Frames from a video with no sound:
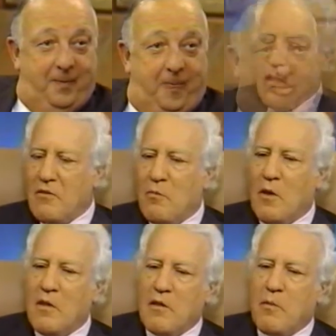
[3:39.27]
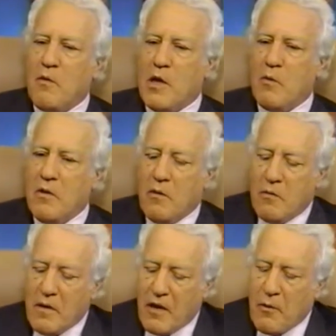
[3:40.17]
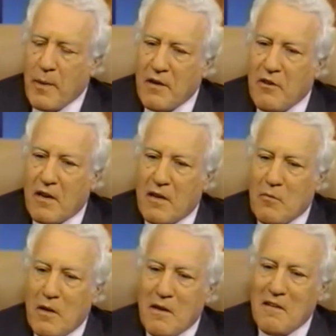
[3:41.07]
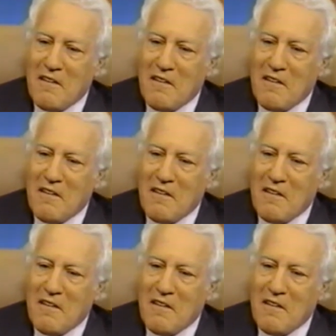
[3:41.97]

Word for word: Well, that's where you get your paycheck each week.